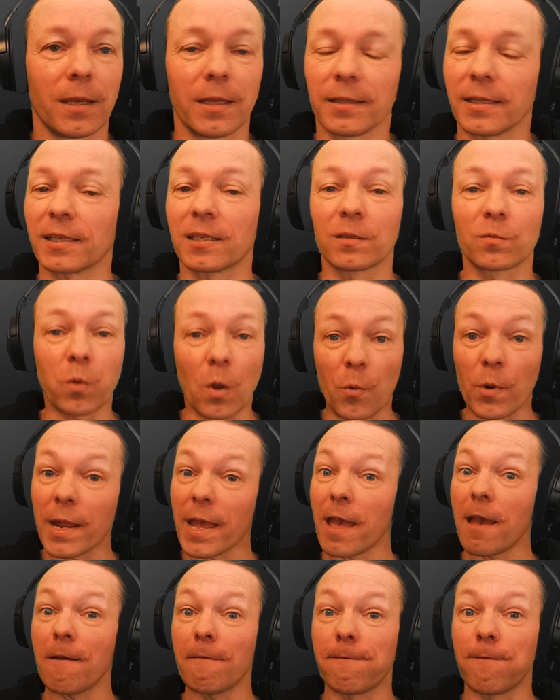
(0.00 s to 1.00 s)
This is what we're
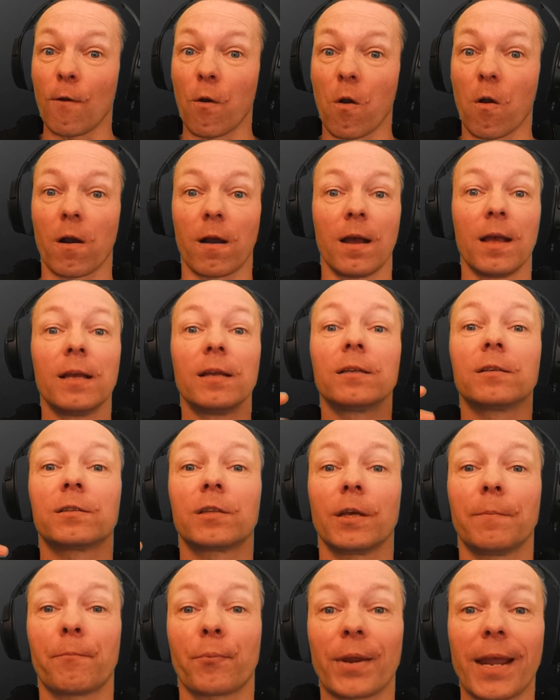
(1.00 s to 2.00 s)
here for.
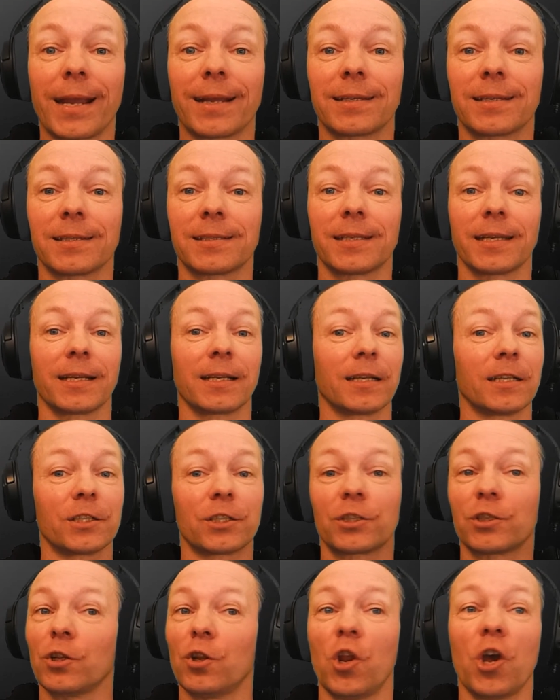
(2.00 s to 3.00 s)
To practice
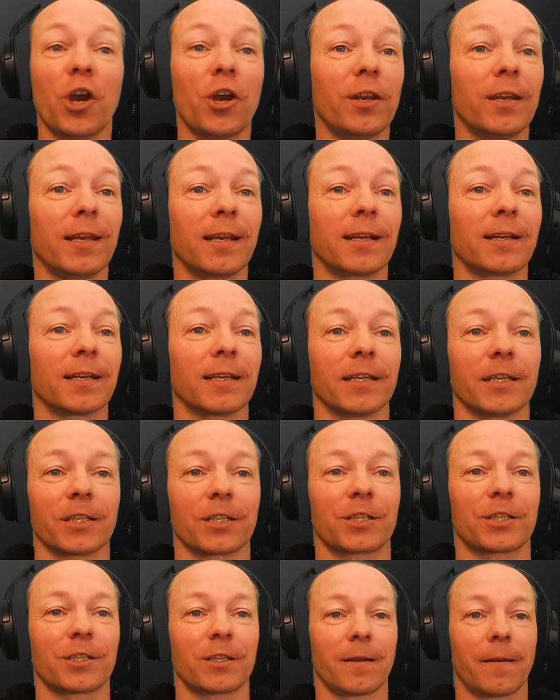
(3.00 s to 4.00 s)
English, to learn
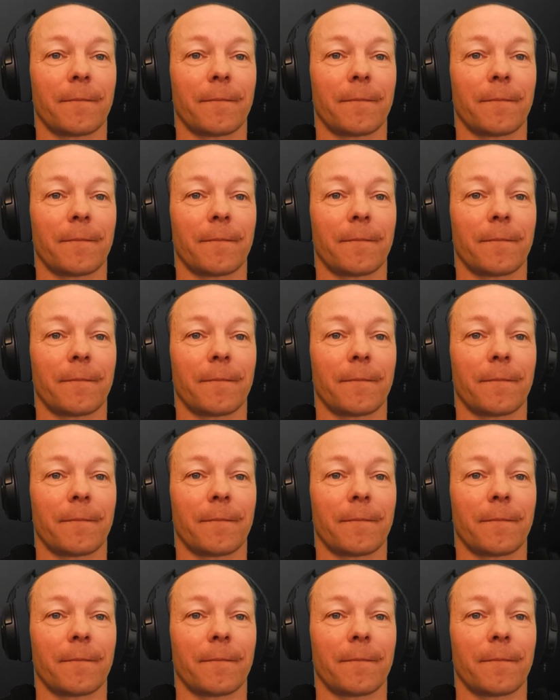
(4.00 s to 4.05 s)
English.